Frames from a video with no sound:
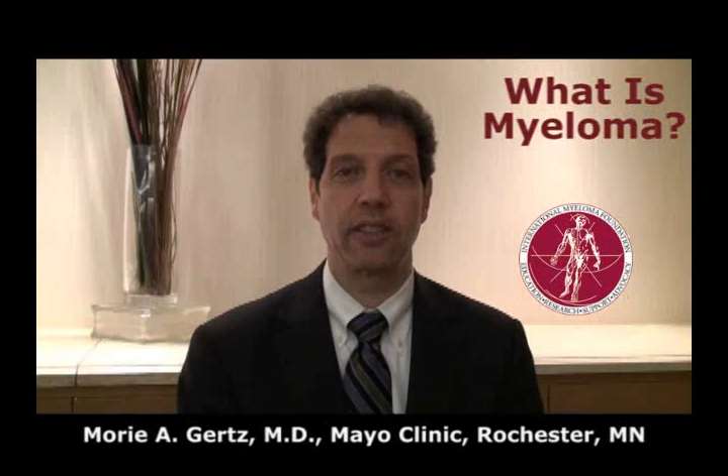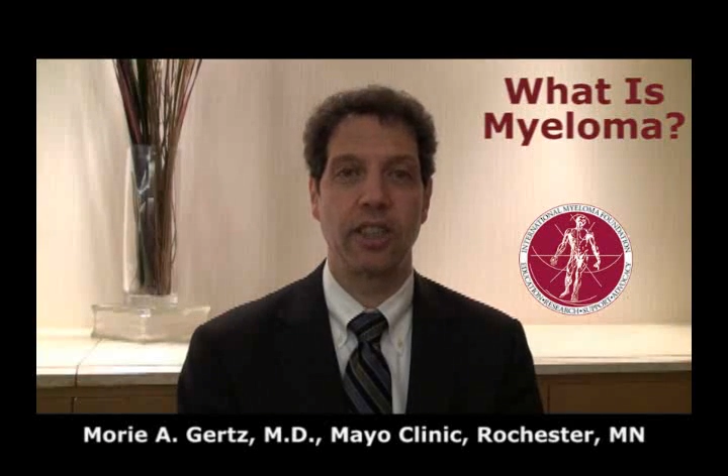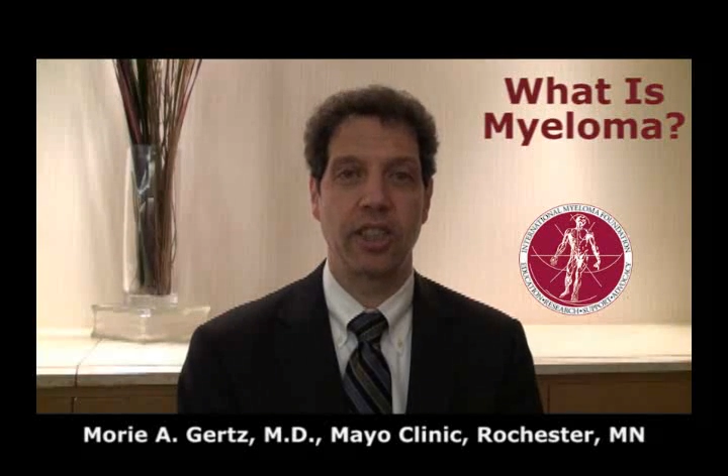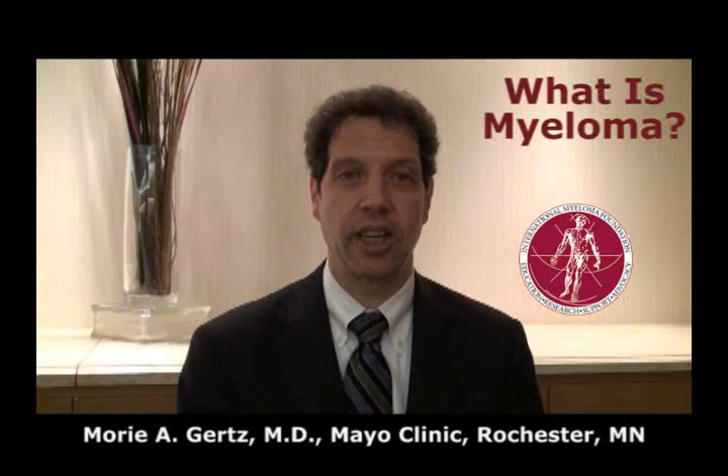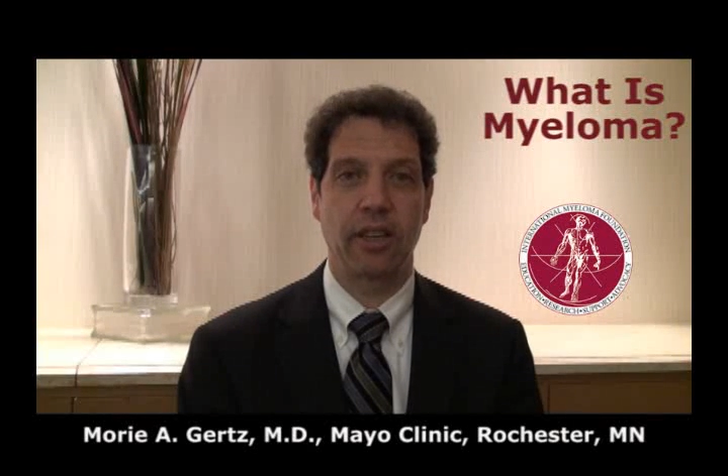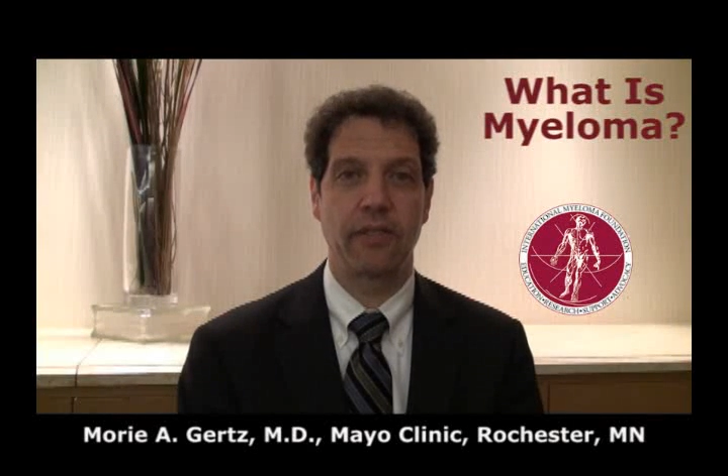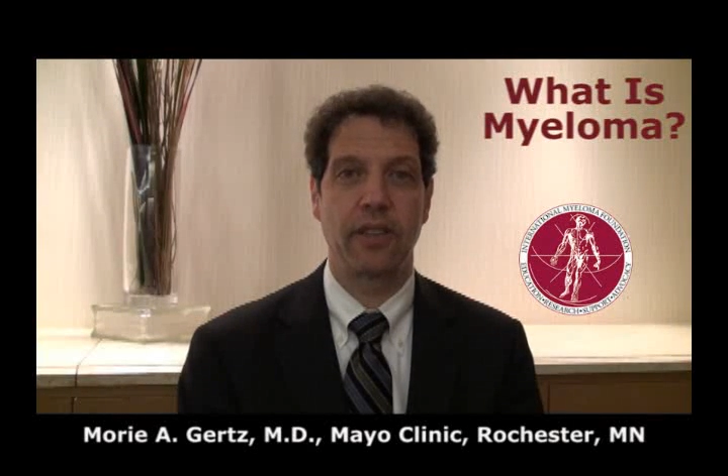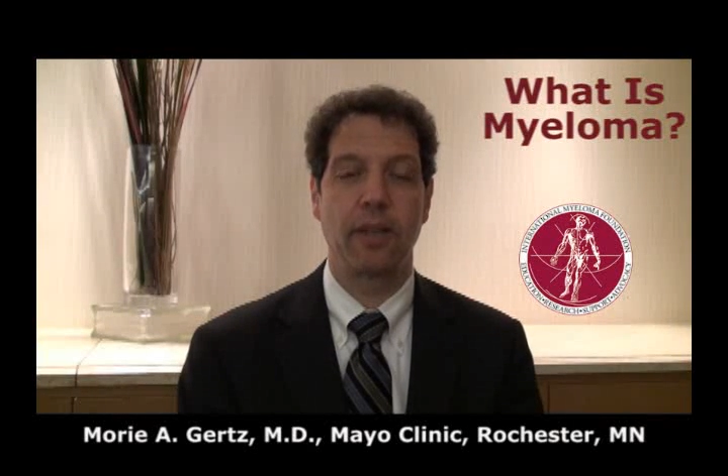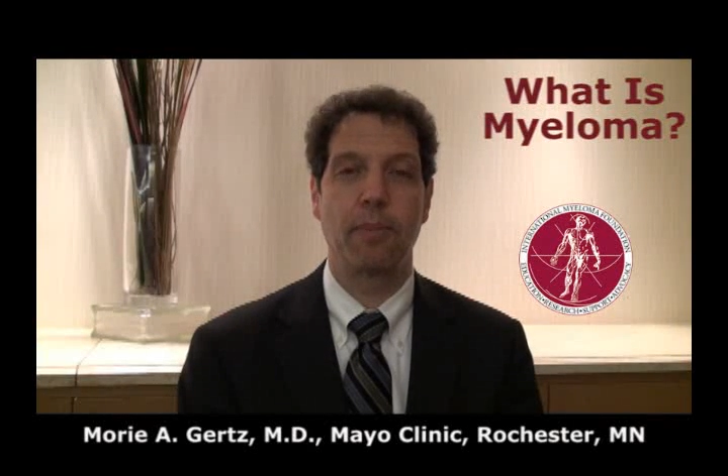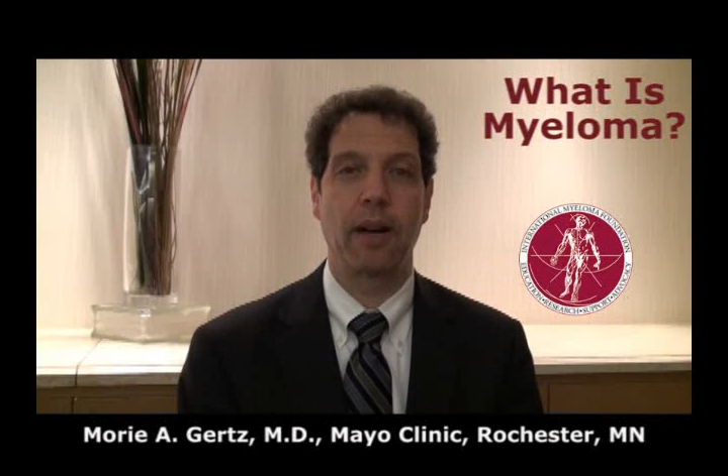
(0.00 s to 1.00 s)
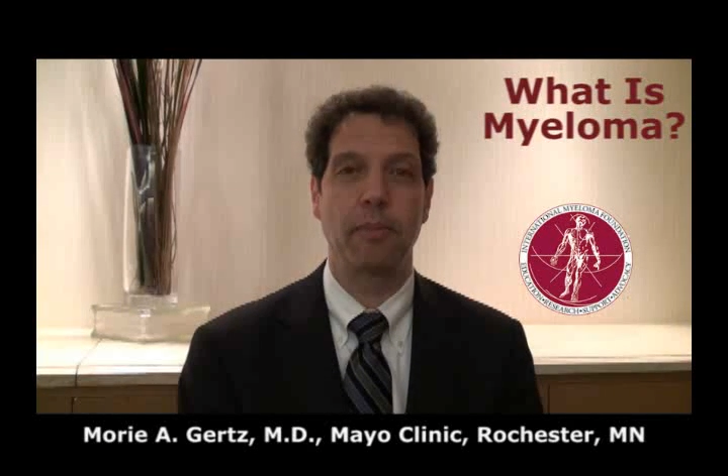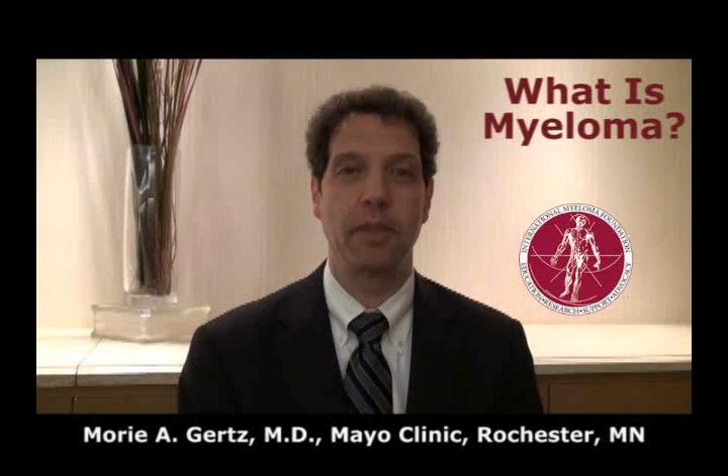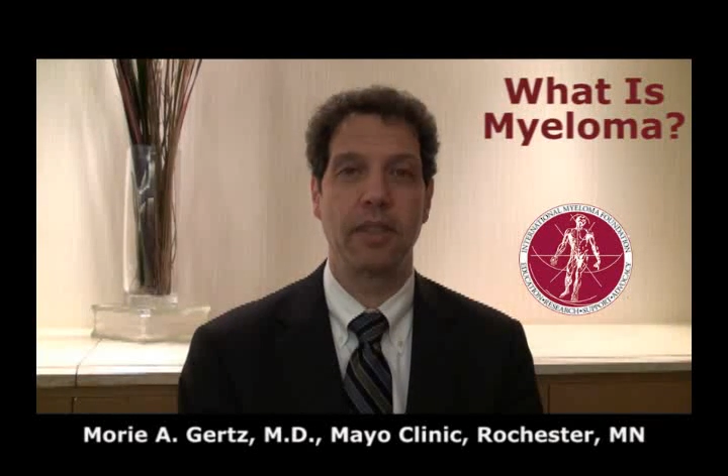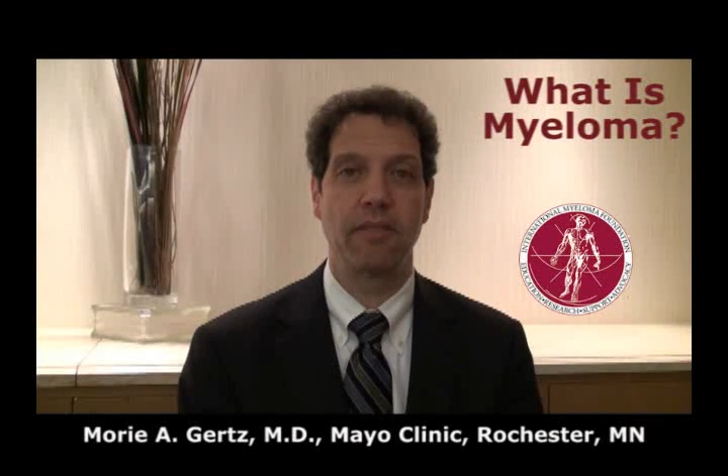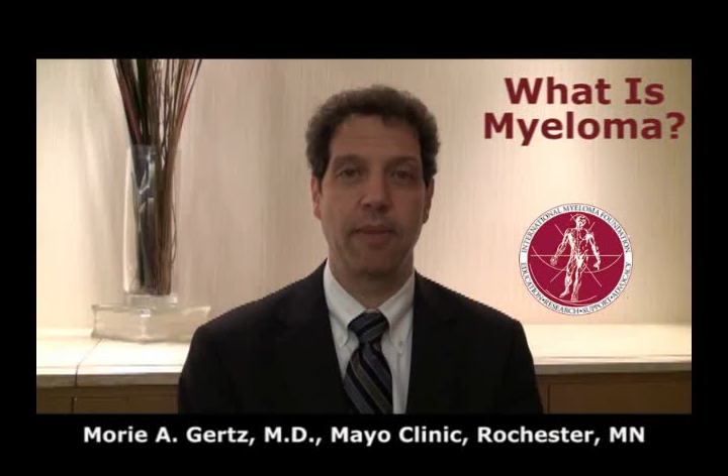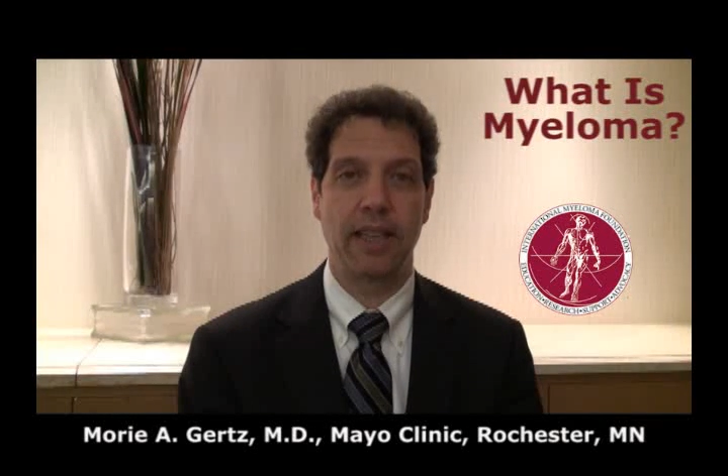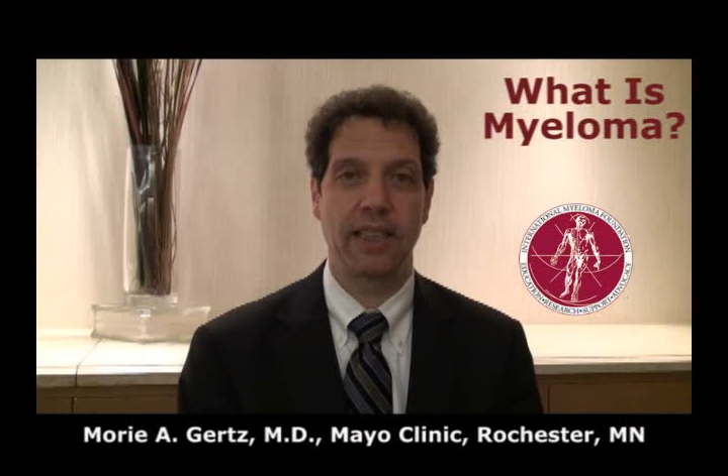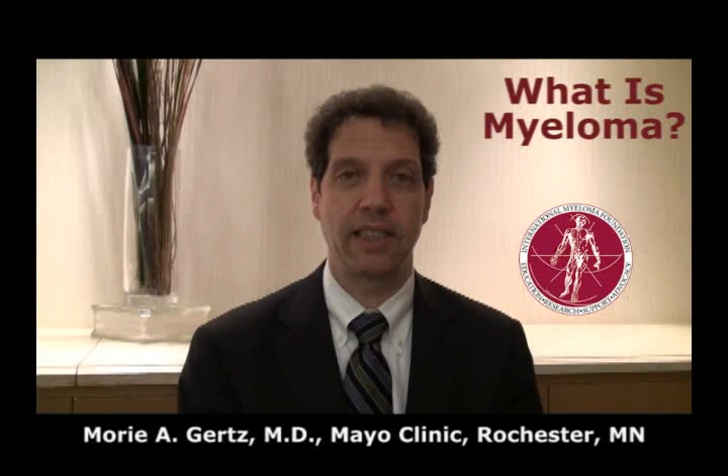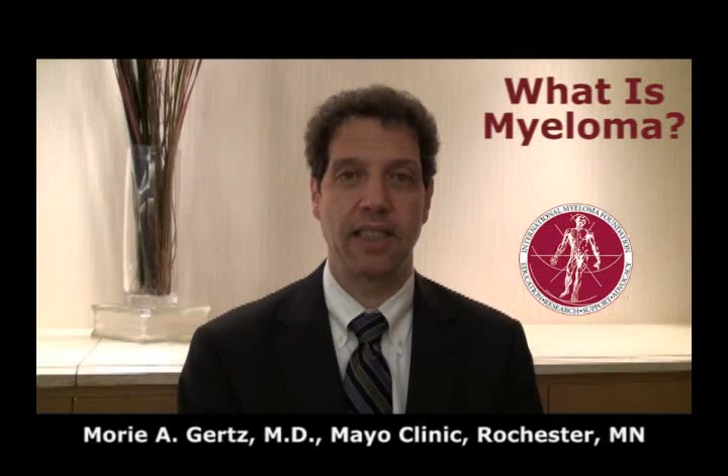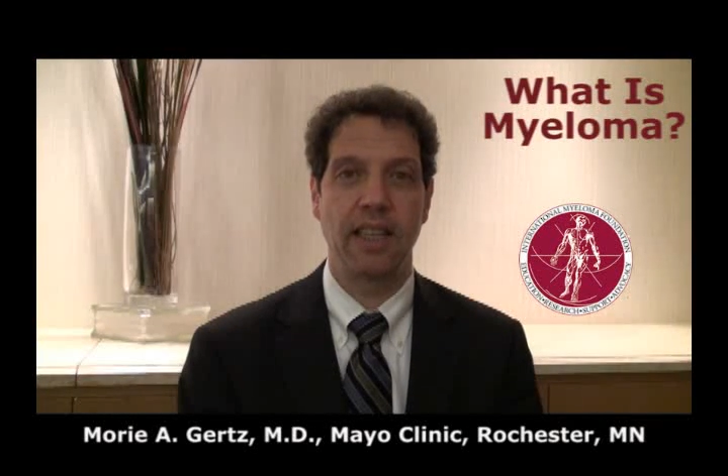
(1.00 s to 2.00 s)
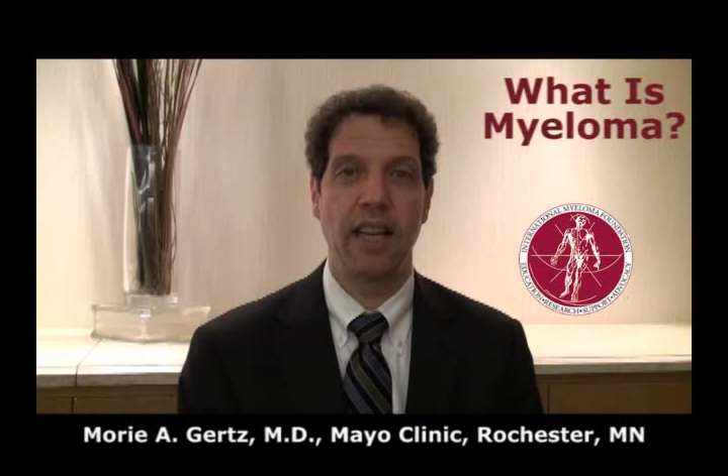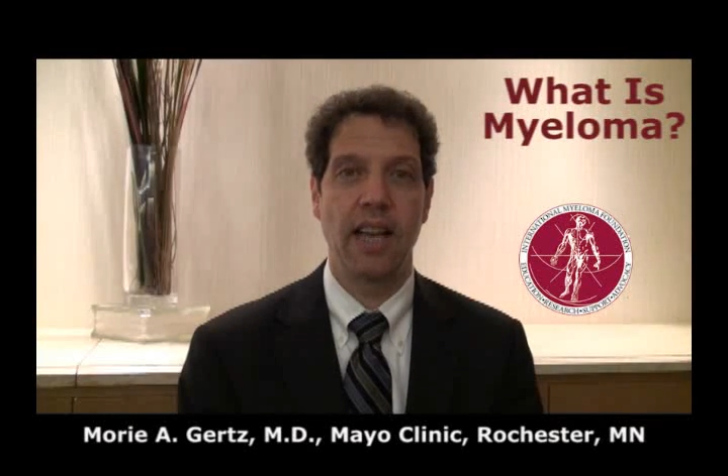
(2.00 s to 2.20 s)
and chair of the Department of Medicine